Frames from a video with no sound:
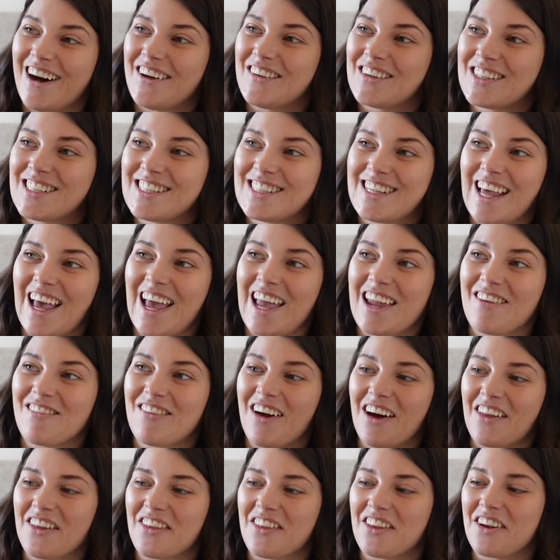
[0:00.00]
I would say
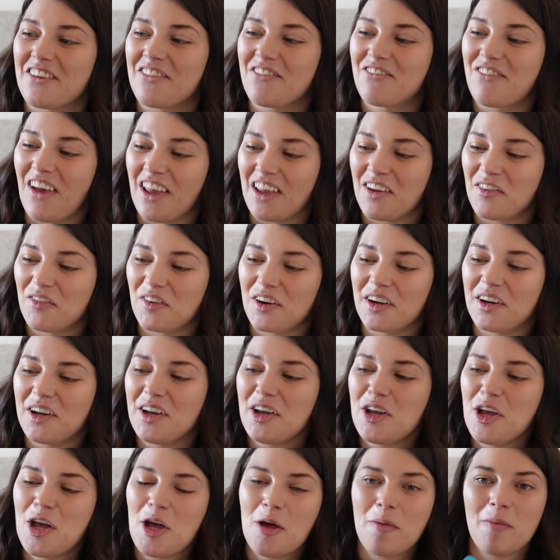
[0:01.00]
rather than a favourite
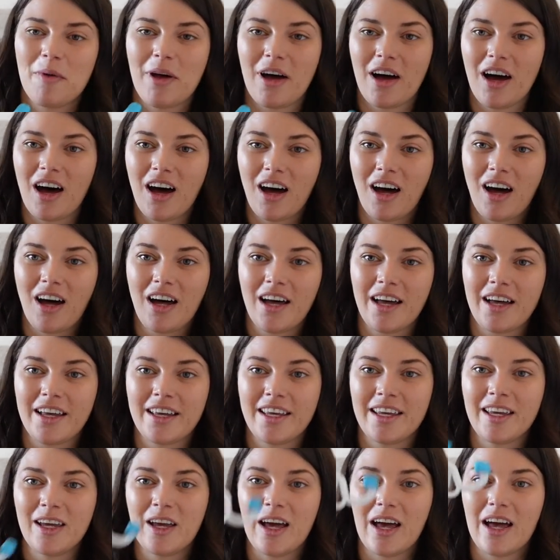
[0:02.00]
that
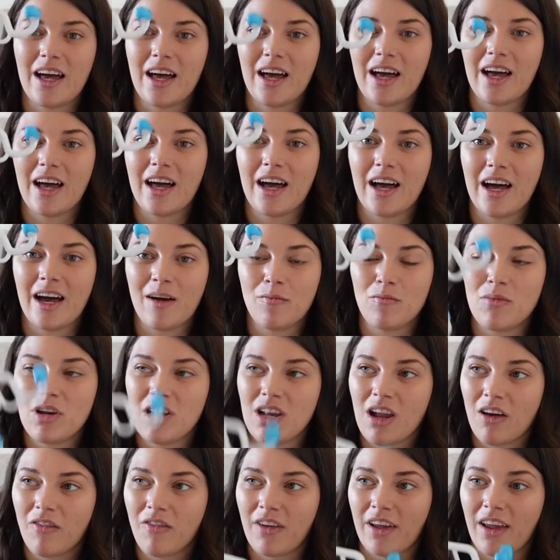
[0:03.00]
I I'm
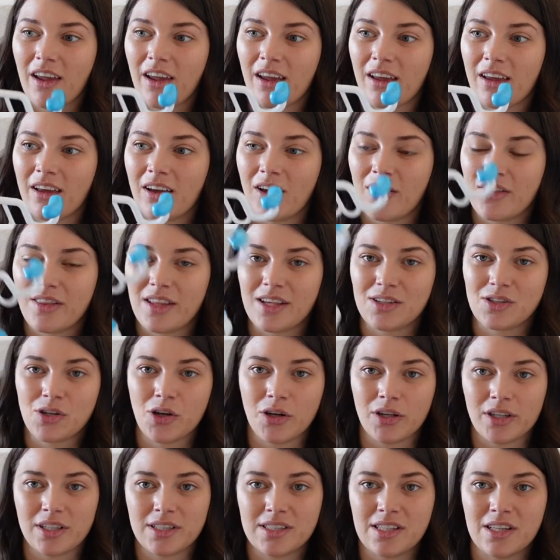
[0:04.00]
loving these
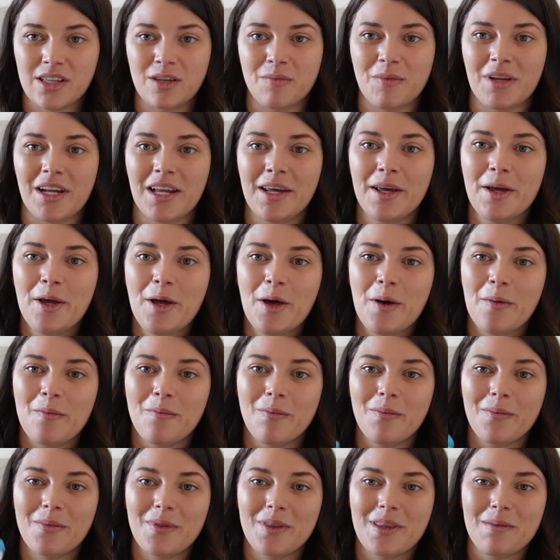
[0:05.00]
hooks at the minute.
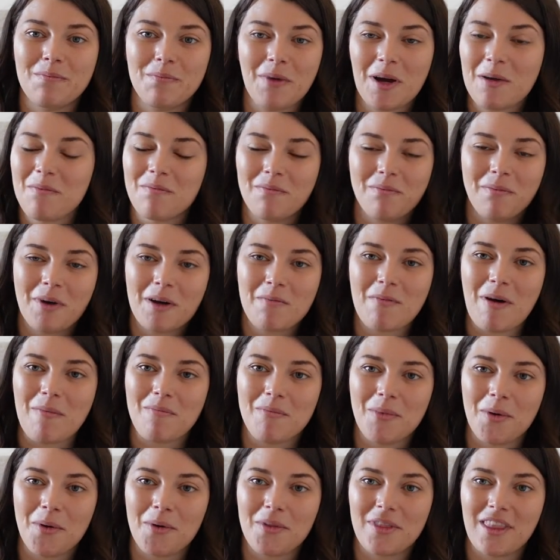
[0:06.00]
My, my mum
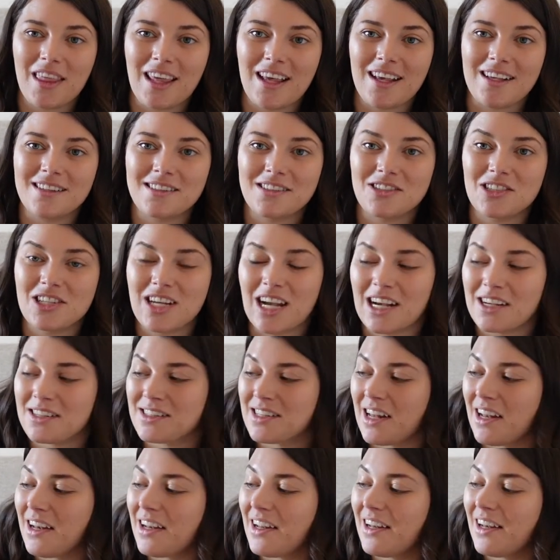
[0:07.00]
bought these and she
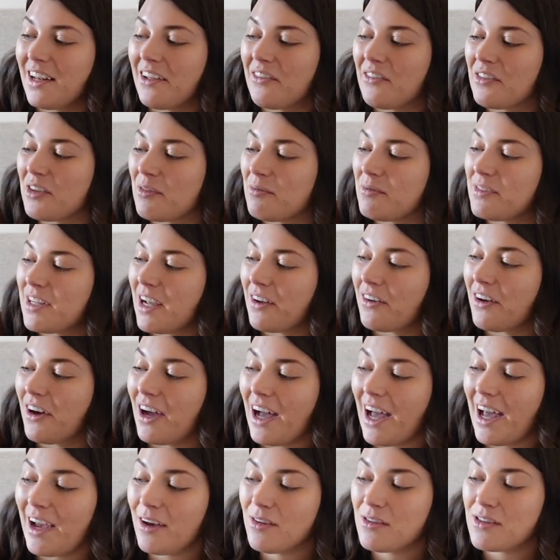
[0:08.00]
accidentally left them down our
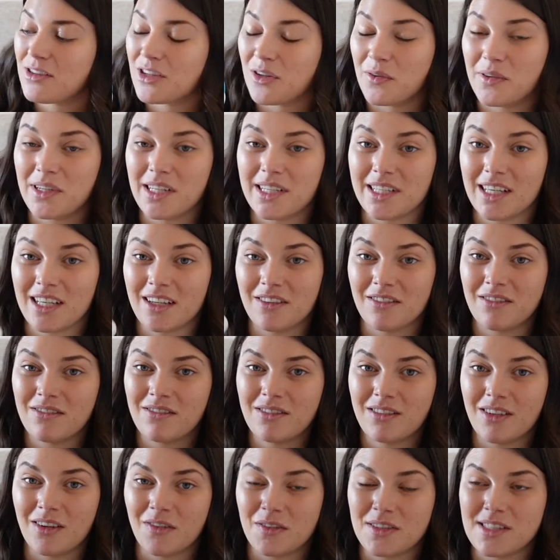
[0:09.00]
house, so I have
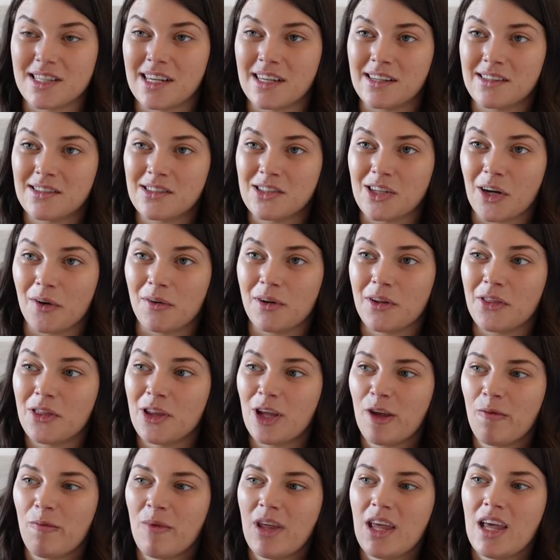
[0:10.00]
obviously stolen
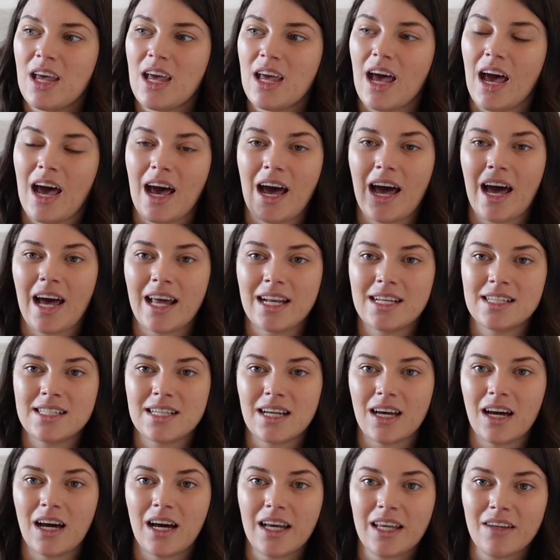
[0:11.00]
them. And
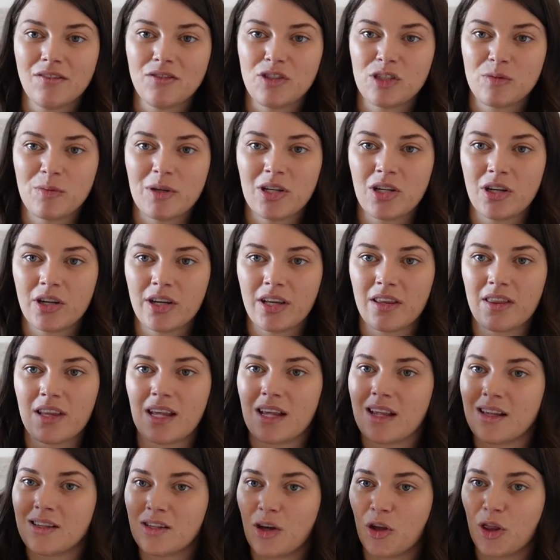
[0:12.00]
I've just been hooking
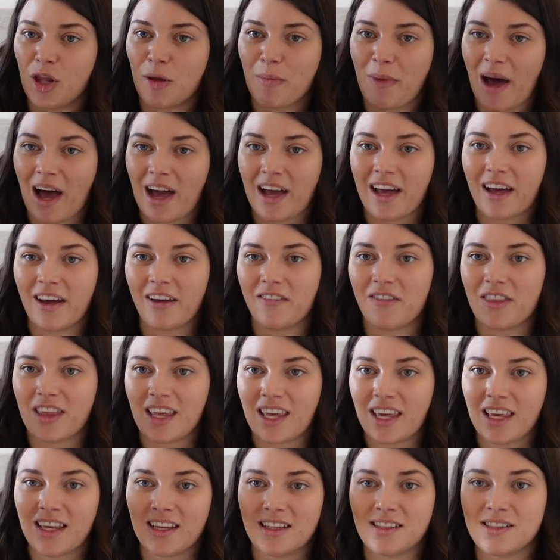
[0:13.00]
these on the back of the
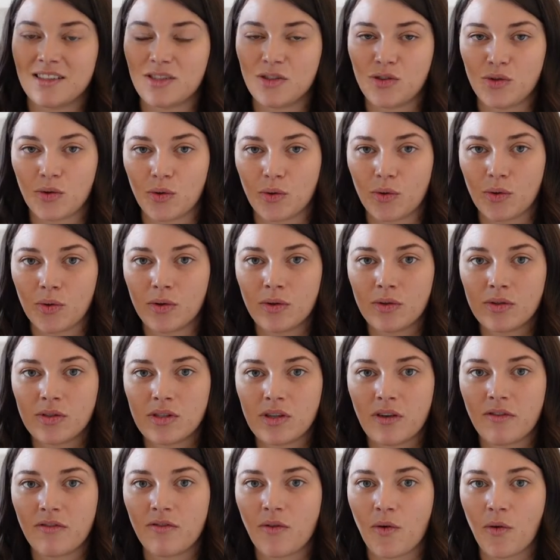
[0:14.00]
kids' doors
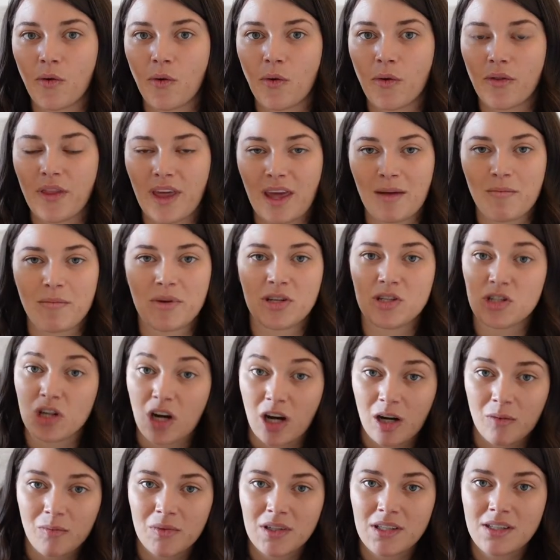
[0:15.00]
for their
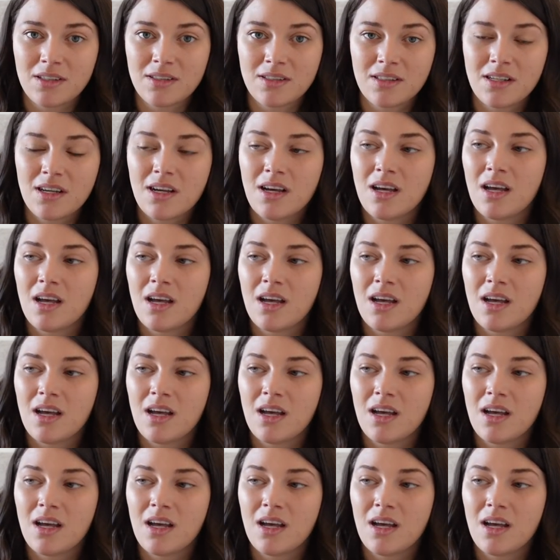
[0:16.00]
pyjamas.